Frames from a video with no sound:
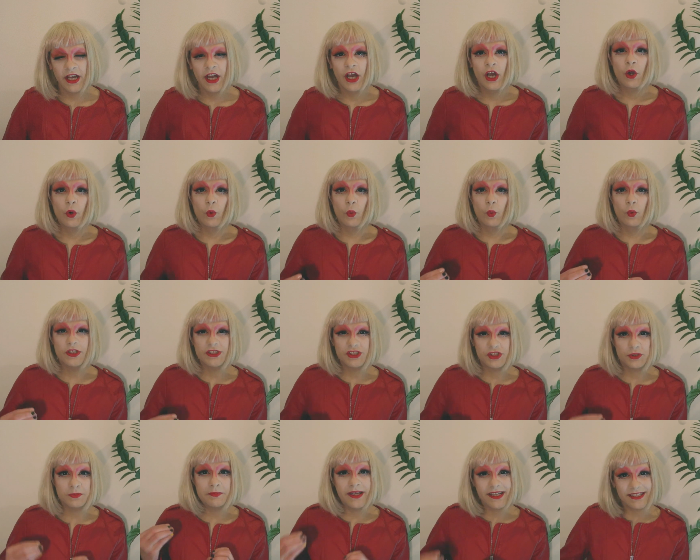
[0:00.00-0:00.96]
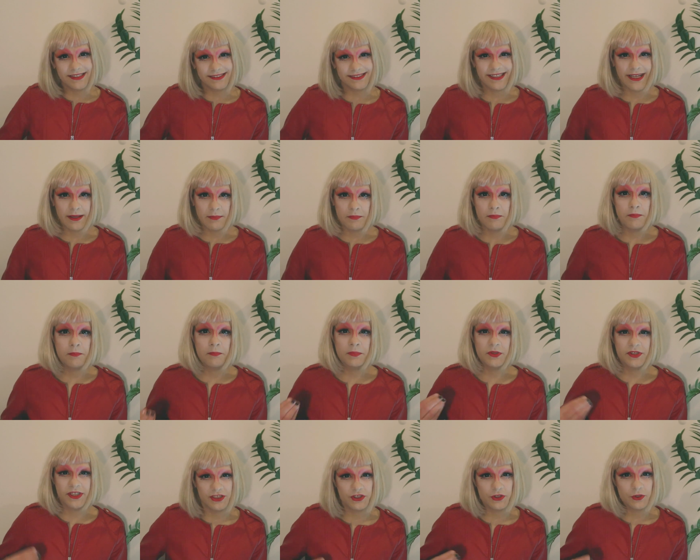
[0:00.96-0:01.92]
which makes them
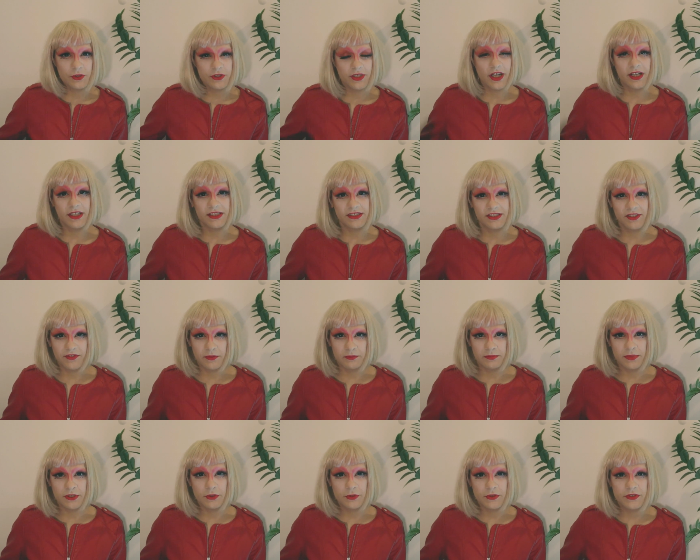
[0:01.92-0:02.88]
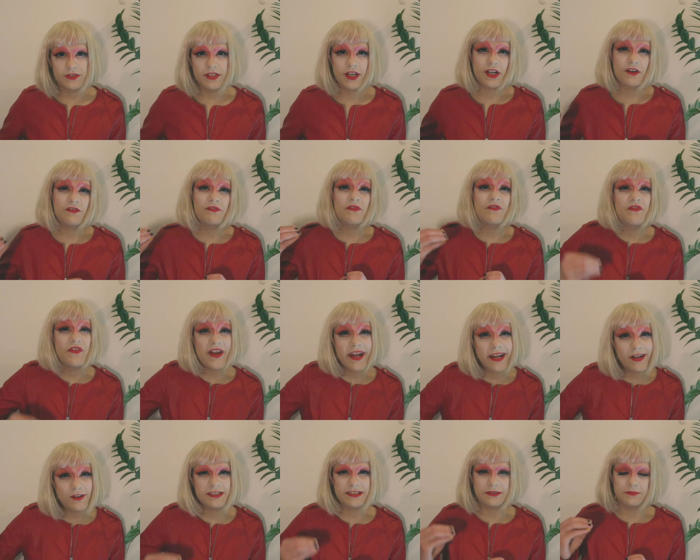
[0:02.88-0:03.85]
potential targets of abuse that are very
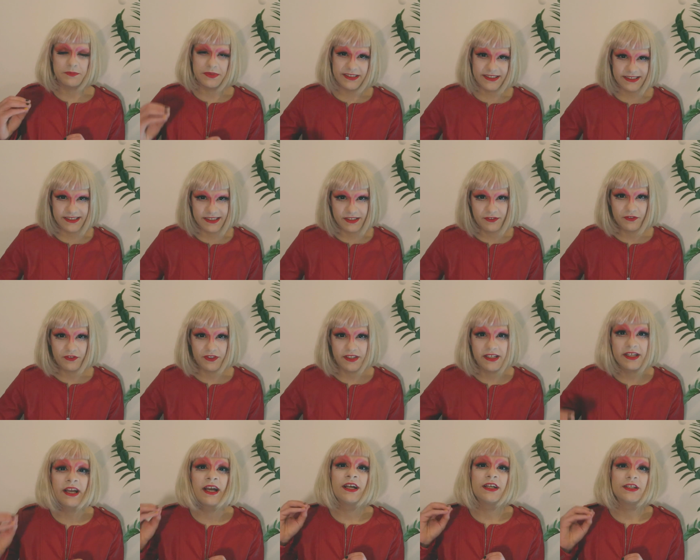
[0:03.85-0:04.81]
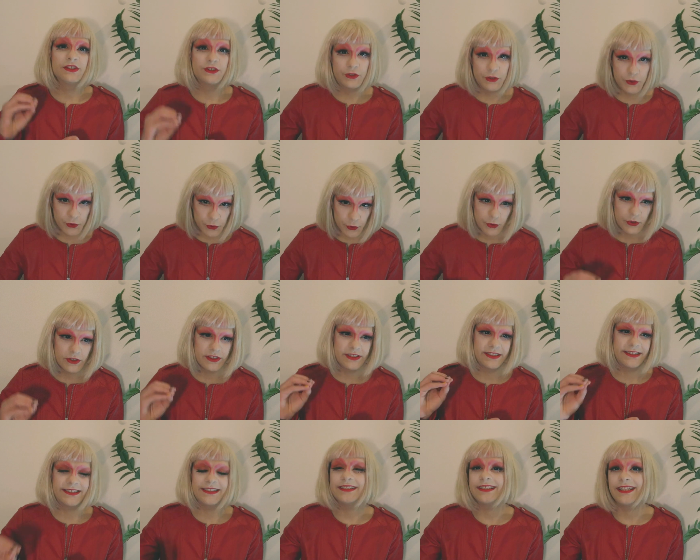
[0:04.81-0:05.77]
specific to
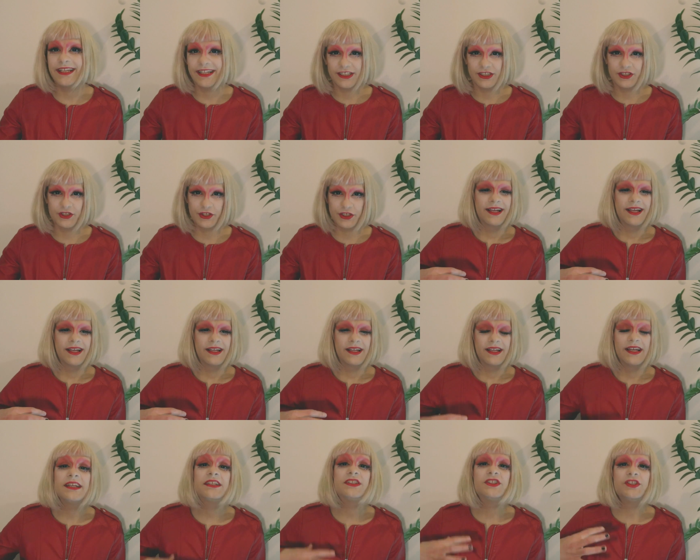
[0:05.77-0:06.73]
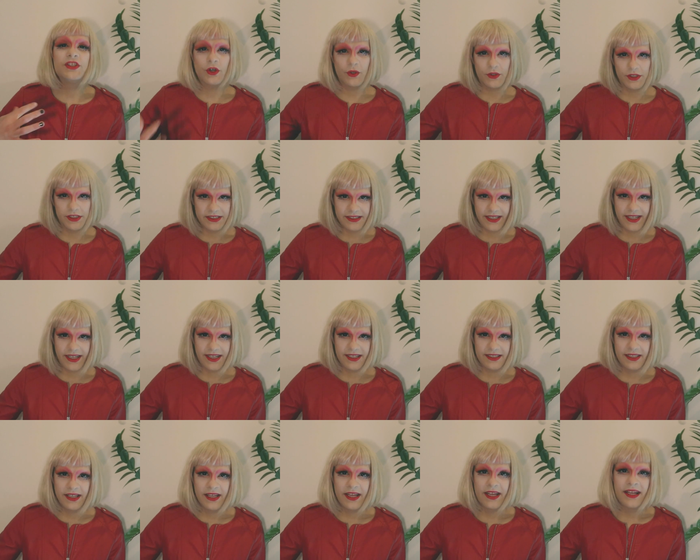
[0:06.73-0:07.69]
teenagers. Ignoring that
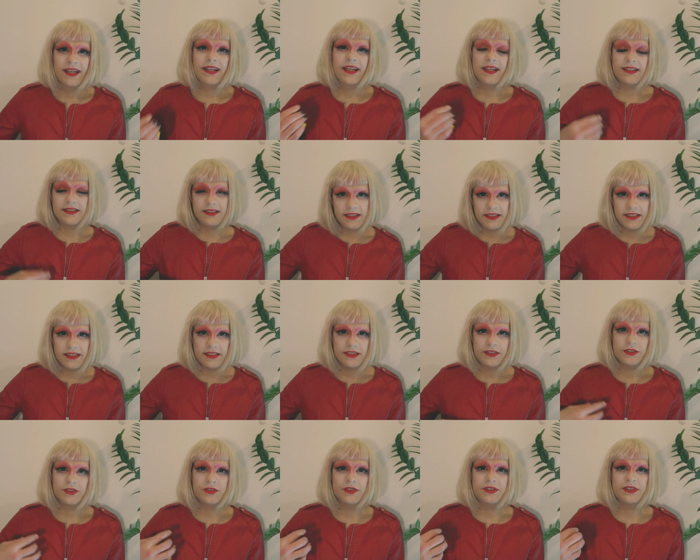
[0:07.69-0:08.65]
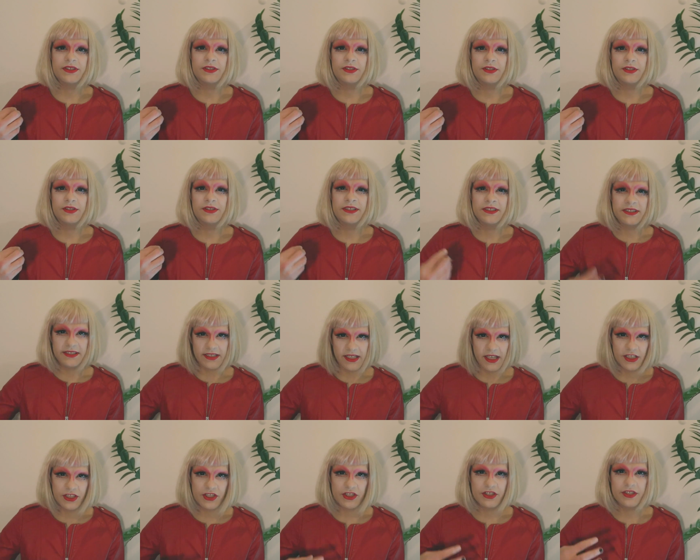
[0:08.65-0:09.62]
can lead to
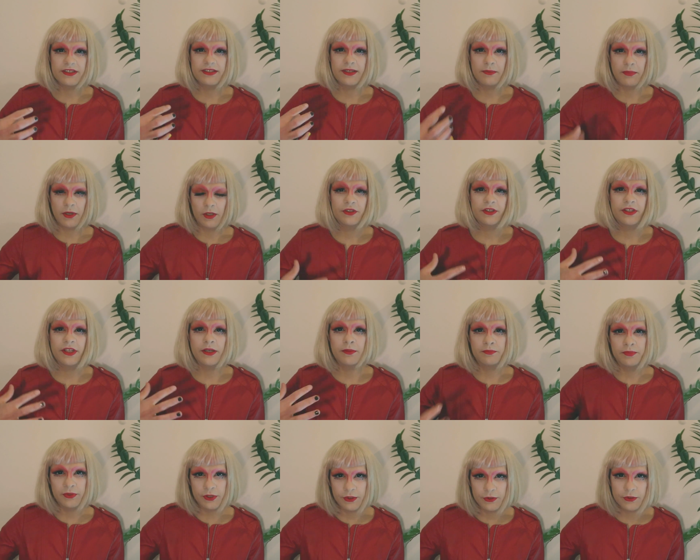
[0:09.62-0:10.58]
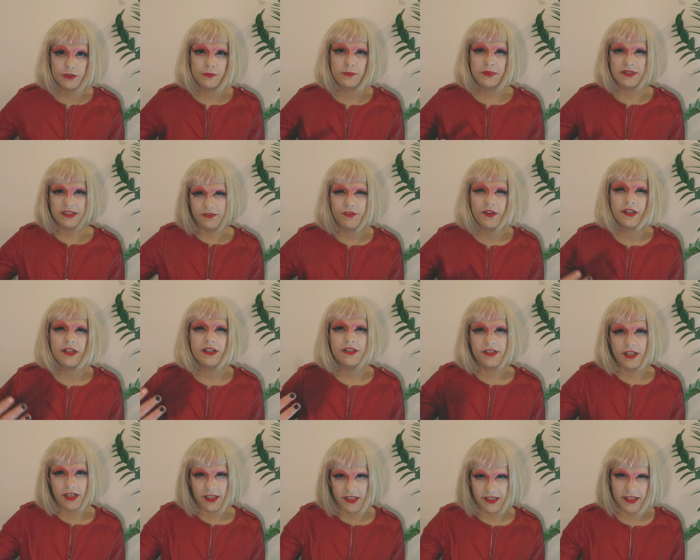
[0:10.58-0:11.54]
discussions about the abuse specifically
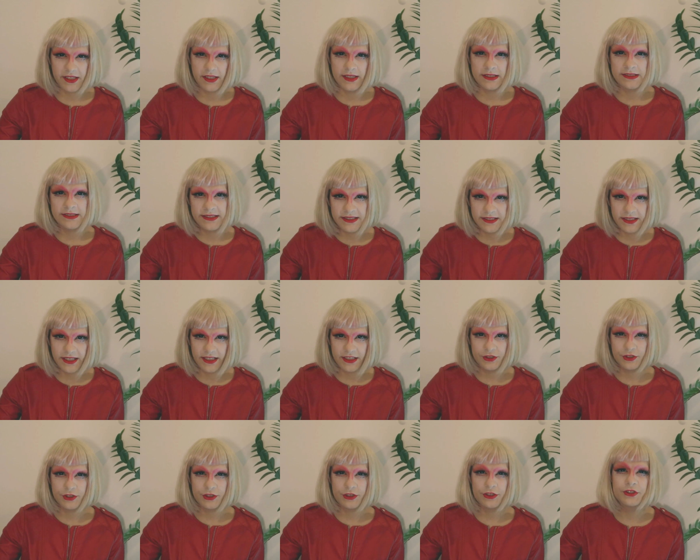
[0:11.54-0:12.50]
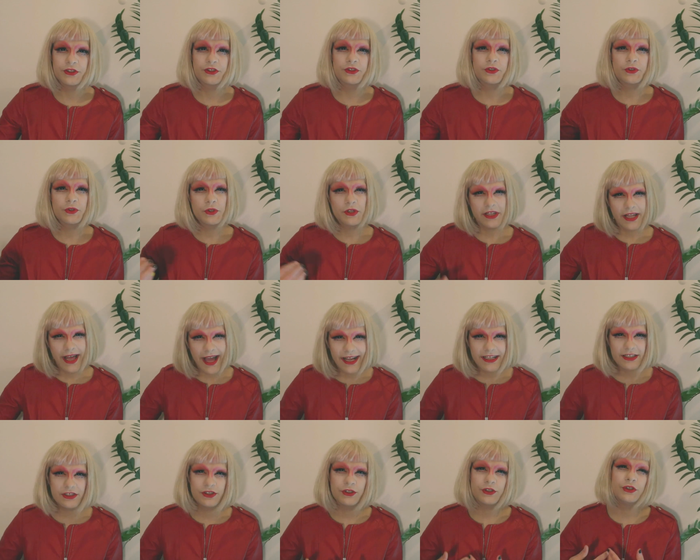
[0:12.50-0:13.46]
targeted at teenagers to lack
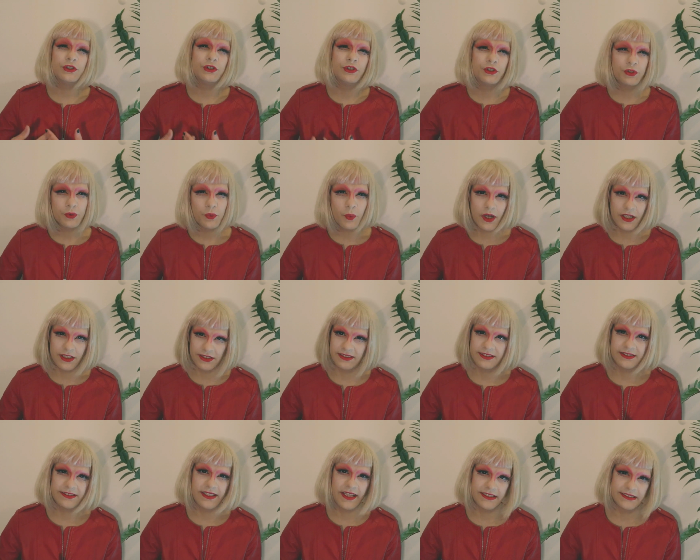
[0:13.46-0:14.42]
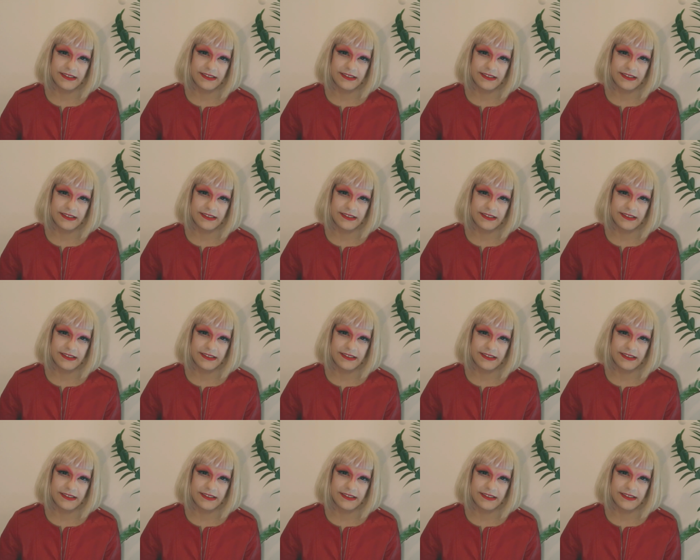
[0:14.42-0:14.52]
the nuance that it